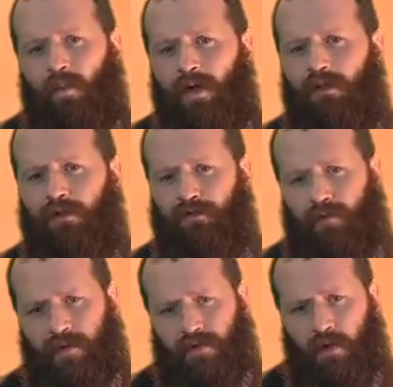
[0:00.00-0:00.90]
we learn from
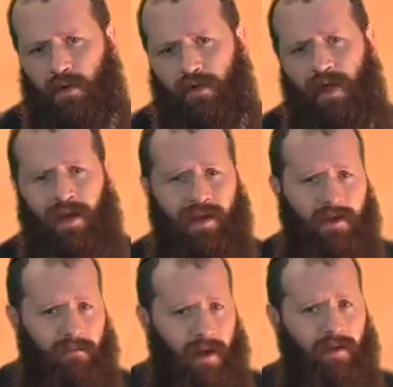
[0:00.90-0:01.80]
this story that can
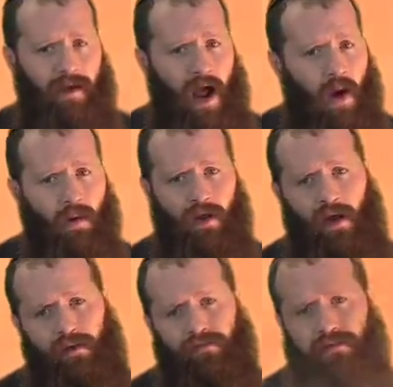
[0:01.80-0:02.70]
impact our
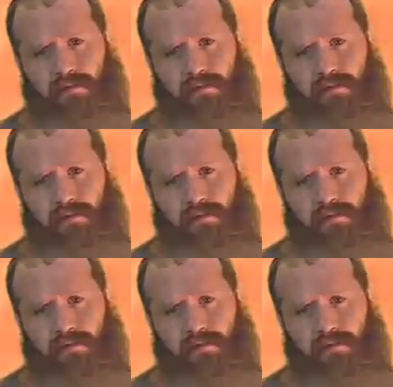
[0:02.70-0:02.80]
lives?